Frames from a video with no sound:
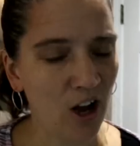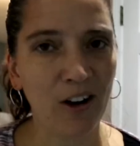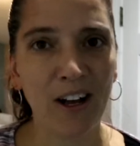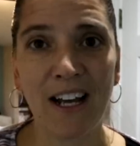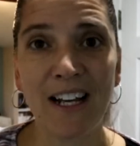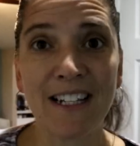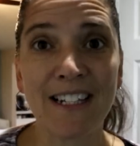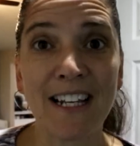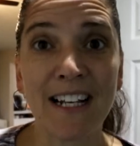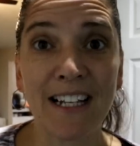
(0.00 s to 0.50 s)

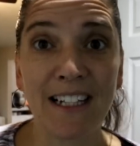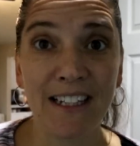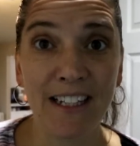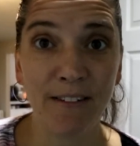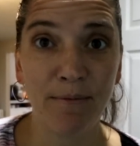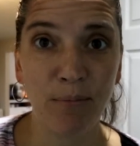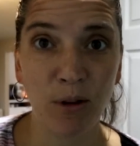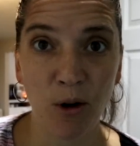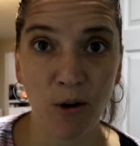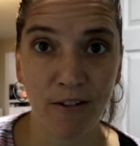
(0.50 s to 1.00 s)
Okay, it's like a
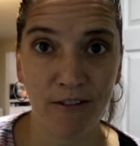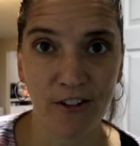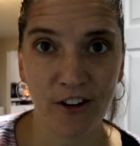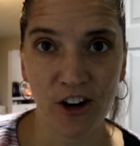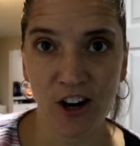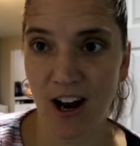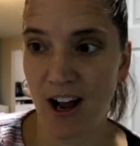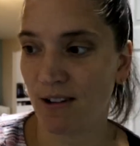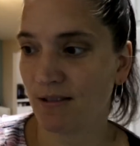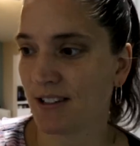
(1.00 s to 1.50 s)
leaf blower for
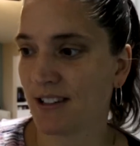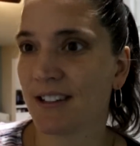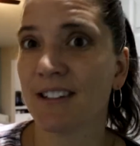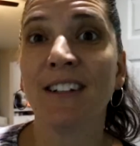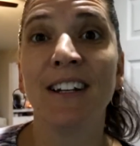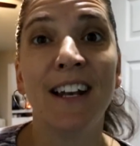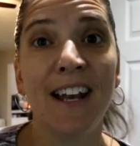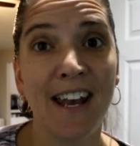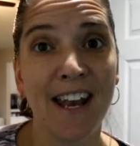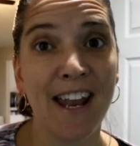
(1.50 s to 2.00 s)
your house.
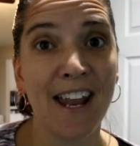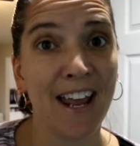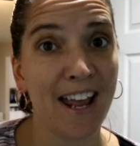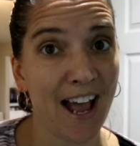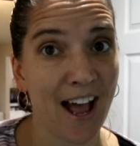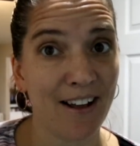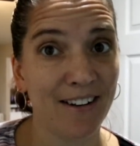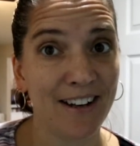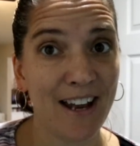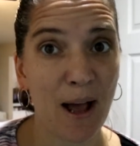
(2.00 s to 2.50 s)

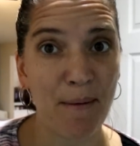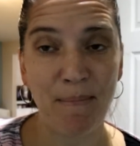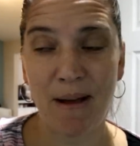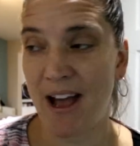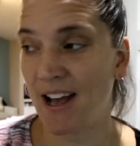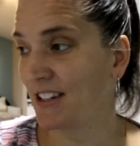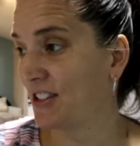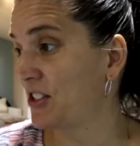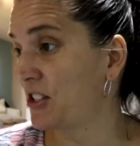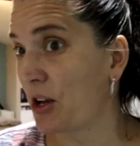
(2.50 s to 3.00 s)
Yeah, not
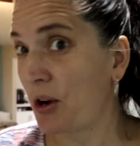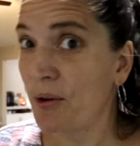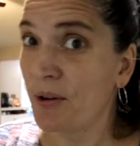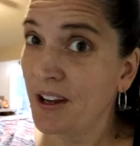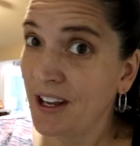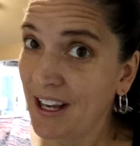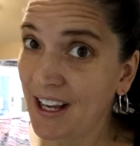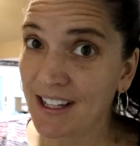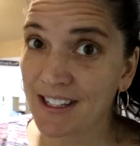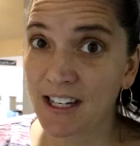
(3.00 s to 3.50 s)
bad. So
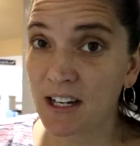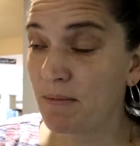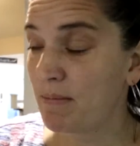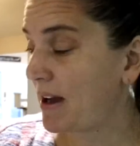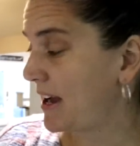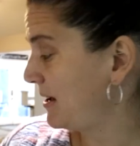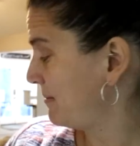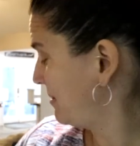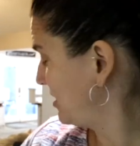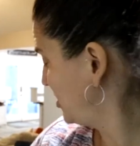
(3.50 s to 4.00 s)
instead of buying a